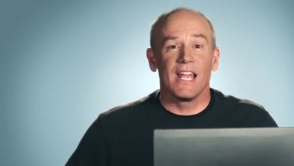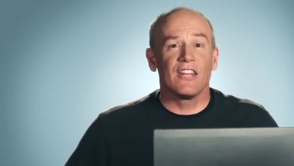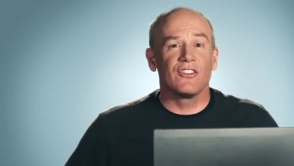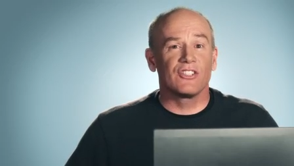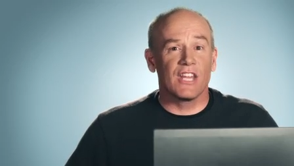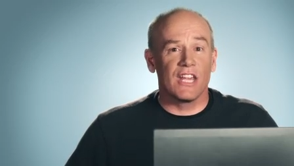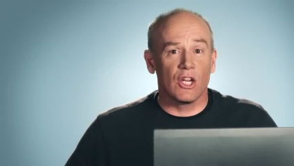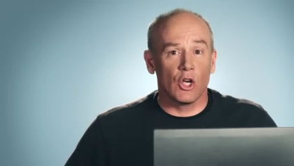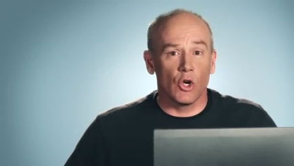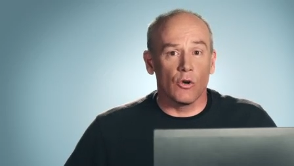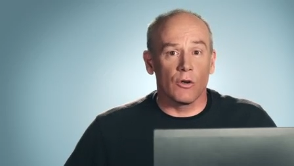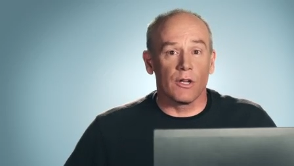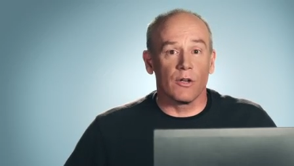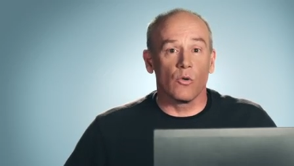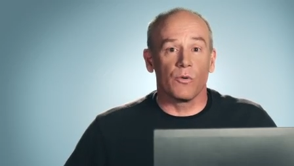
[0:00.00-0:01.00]
and stay
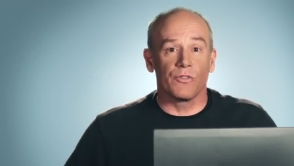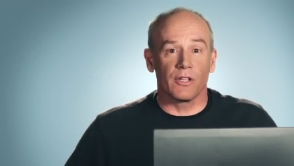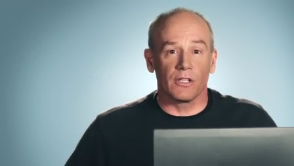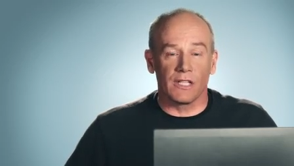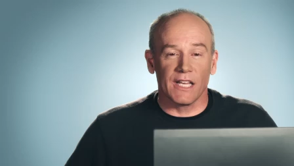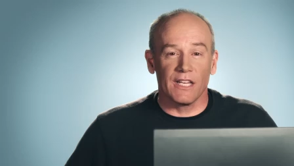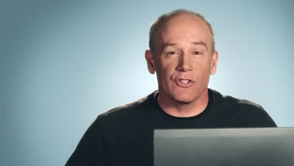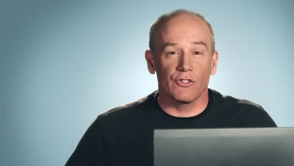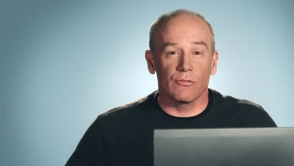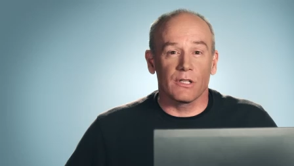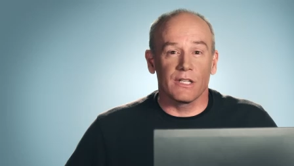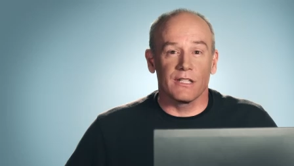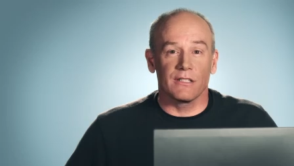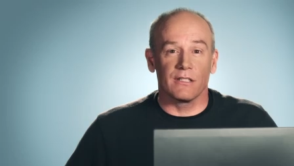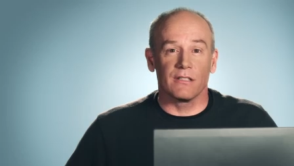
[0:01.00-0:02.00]
current with the latest
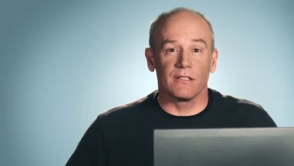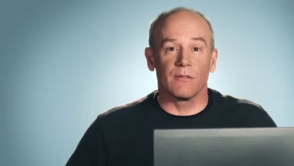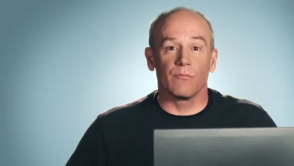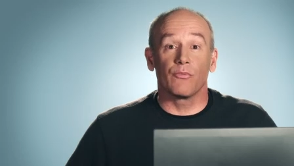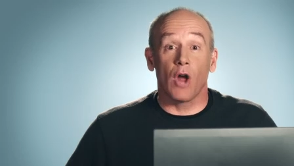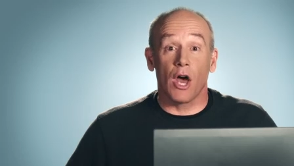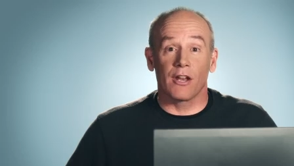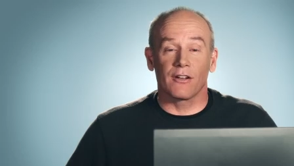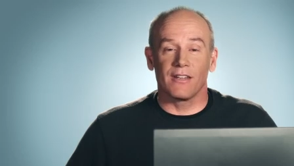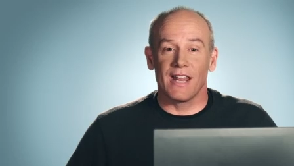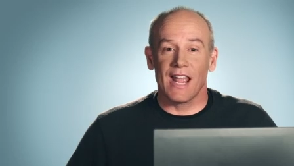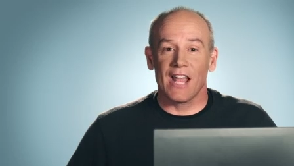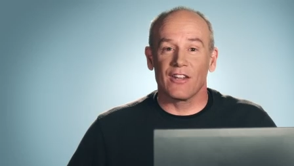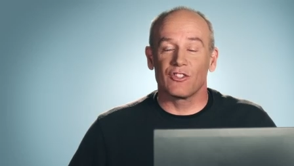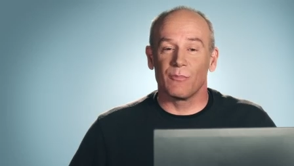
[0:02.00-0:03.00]
releases and product
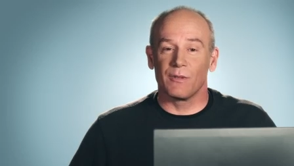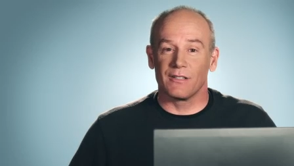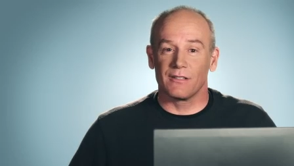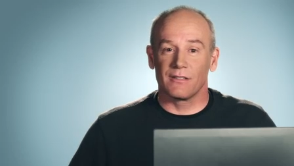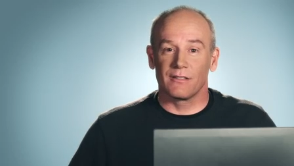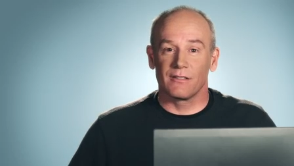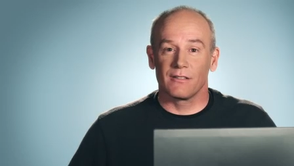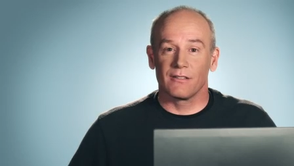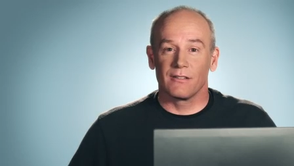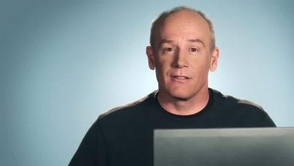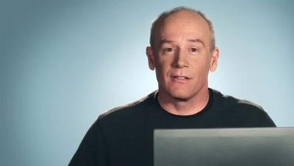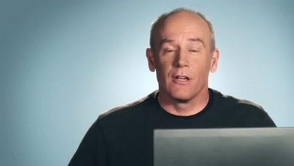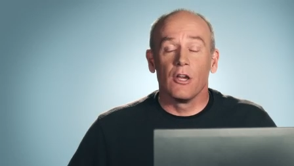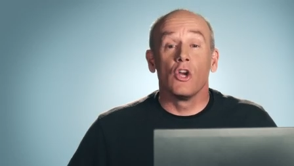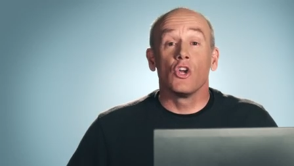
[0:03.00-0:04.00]
enhancements.
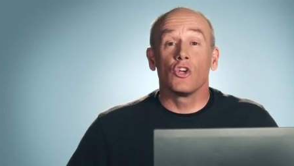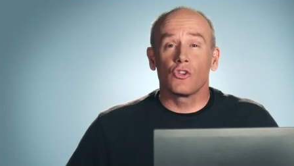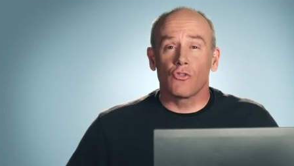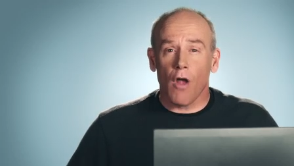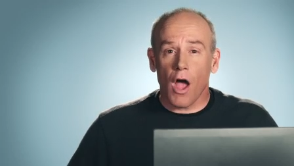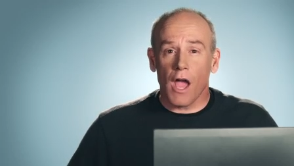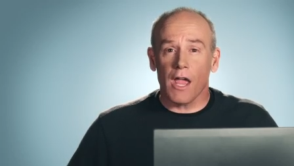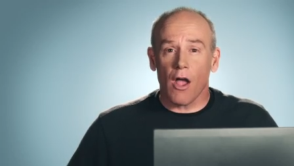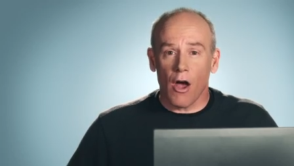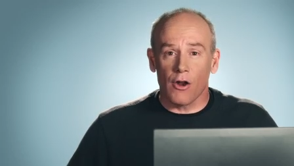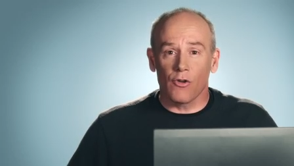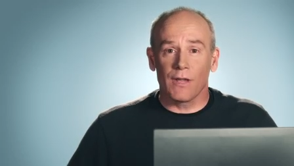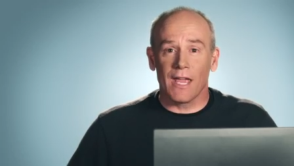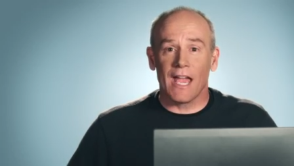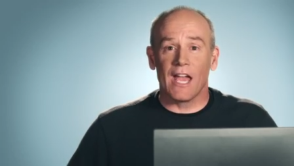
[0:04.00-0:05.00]
Try
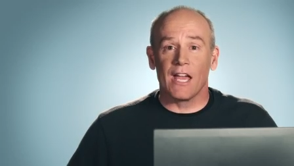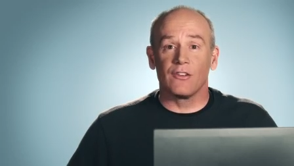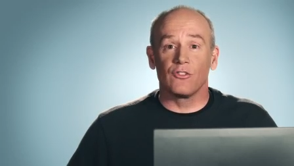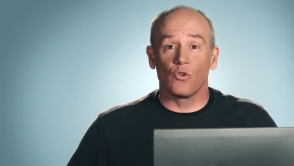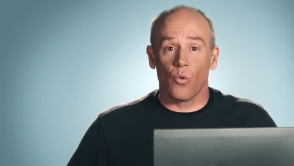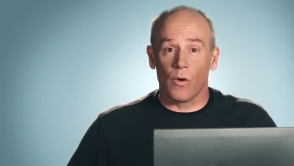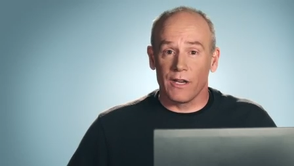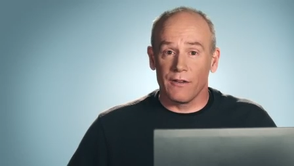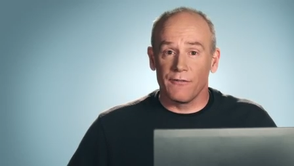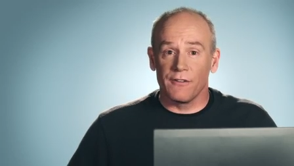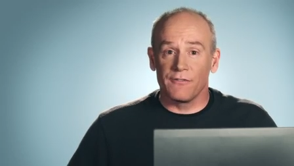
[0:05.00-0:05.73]
AutoCAD twenty